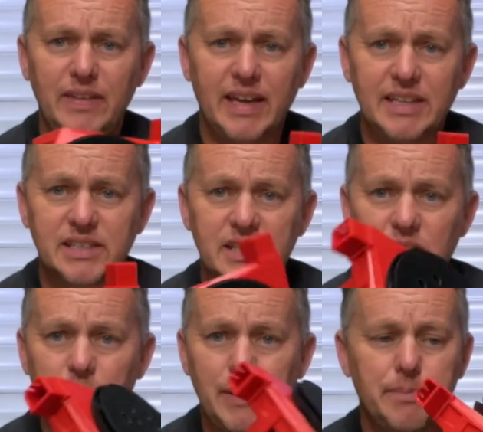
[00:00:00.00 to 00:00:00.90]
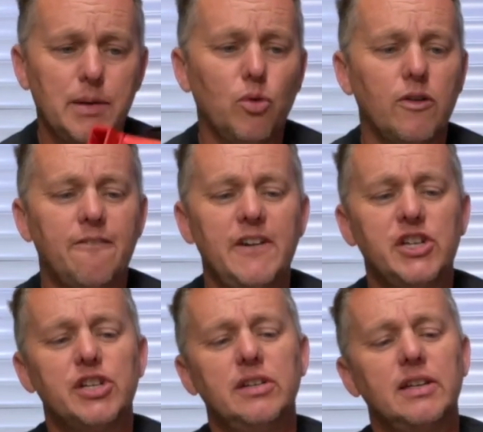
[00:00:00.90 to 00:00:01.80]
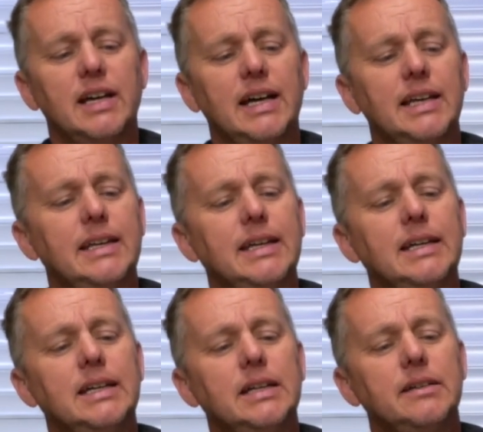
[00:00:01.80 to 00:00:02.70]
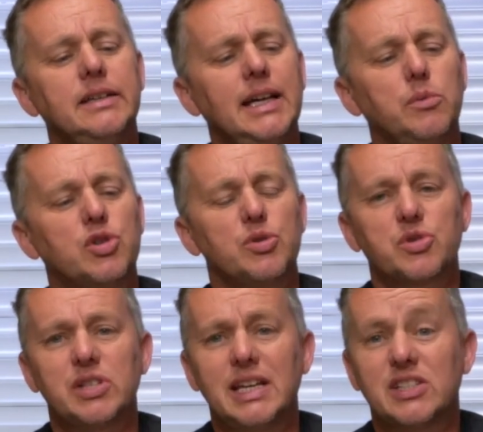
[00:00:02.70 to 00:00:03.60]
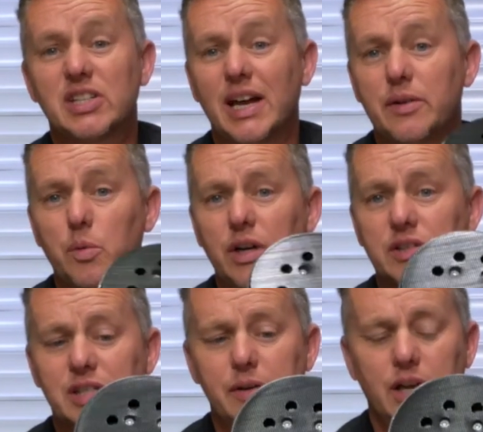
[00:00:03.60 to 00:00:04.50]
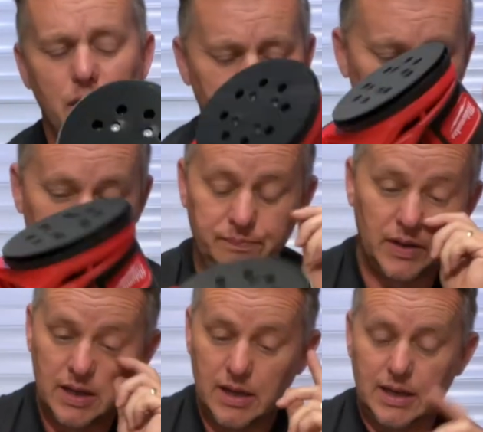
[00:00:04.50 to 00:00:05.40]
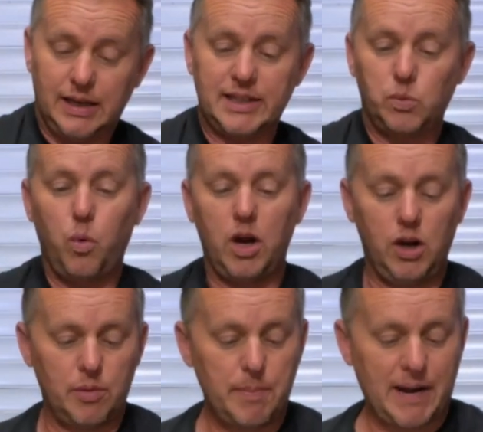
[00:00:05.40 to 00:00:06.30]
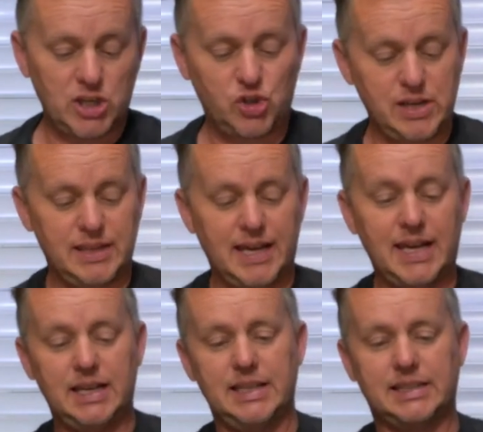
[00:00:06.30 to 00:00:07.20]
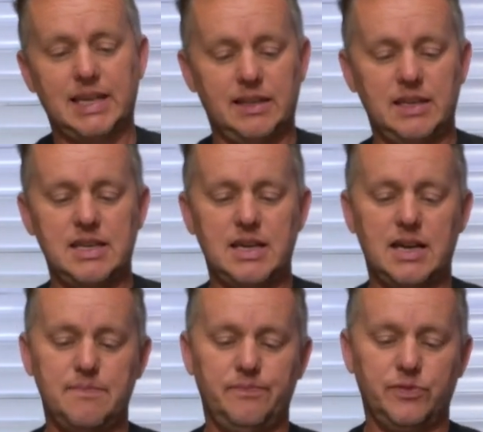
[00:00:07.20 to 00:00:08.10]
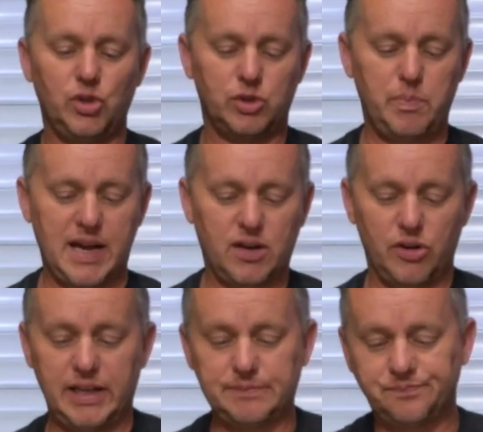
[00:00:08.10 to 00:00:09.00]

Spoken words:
this is going to be a bit more efficient, and yeah, we shall see how it works, see how it copes with it. Let's lob a battery in there. Let's get the dust pack on it.